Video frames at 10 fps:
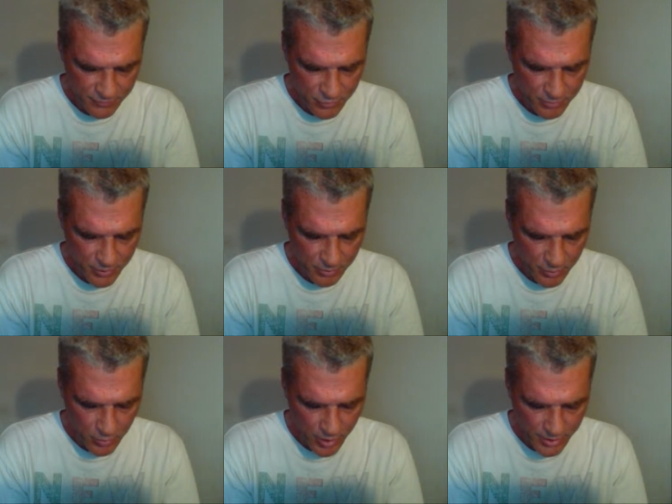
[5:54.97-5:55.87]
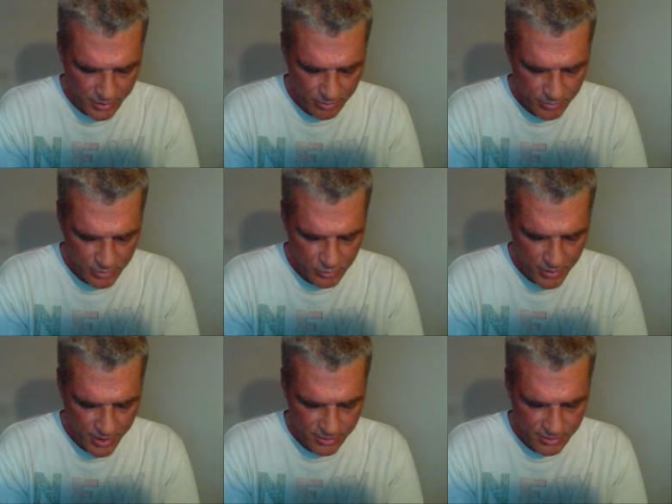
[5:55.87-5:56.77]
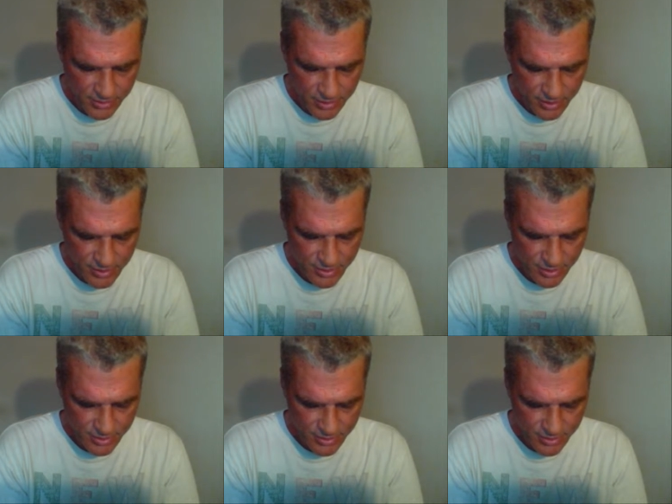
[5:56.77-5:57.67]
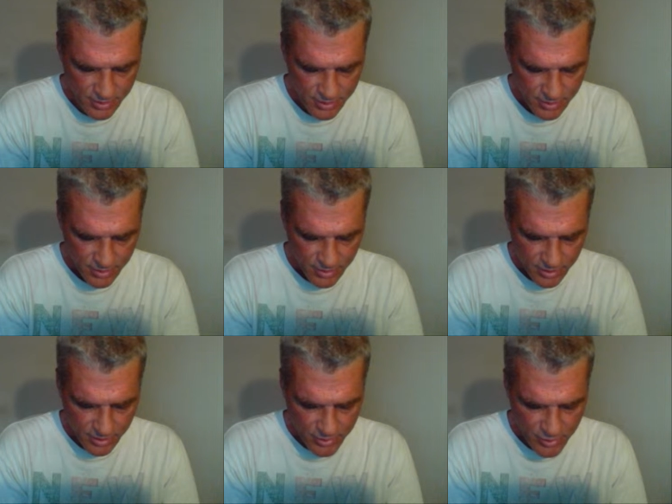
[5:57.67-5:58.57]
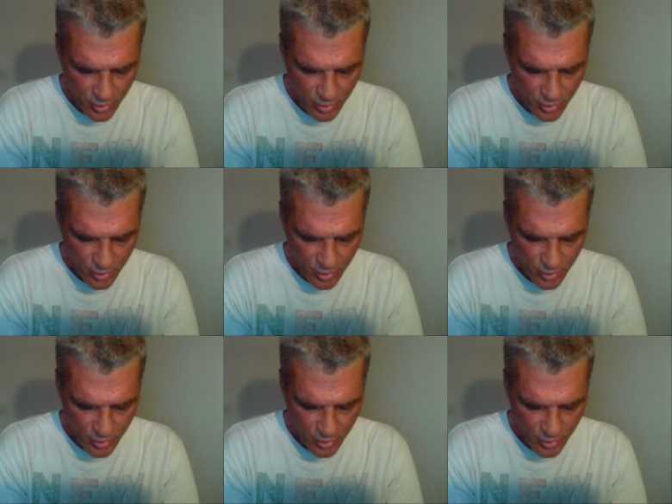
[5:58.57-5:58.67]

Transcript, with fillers: few people to want to come and do battle against us, it is no